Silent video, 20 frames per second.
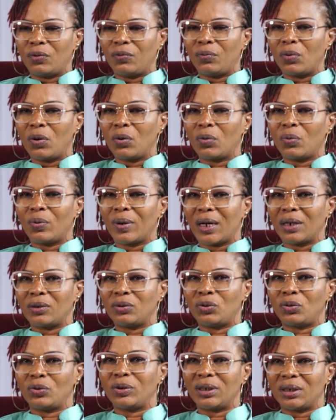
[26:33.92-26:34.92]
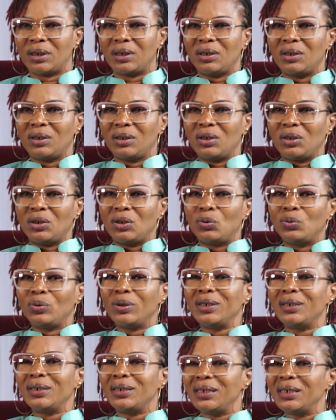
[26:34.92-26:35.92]
work we are doing, we
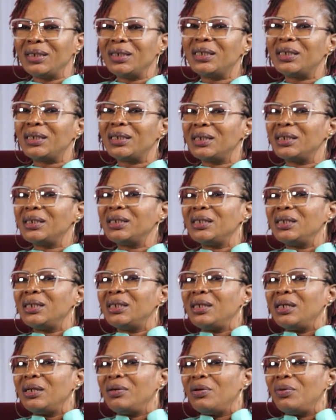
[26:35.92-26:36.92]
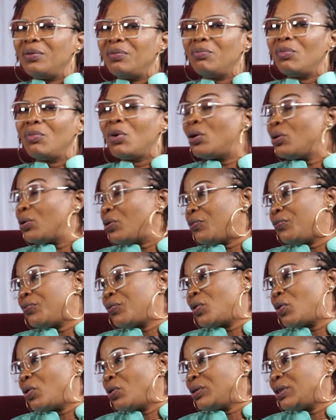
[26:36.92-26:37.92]
need more of
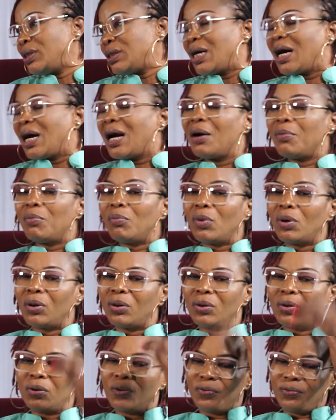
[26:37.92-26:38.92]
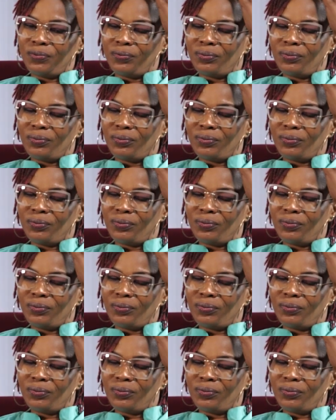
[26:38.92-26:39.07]
God and more of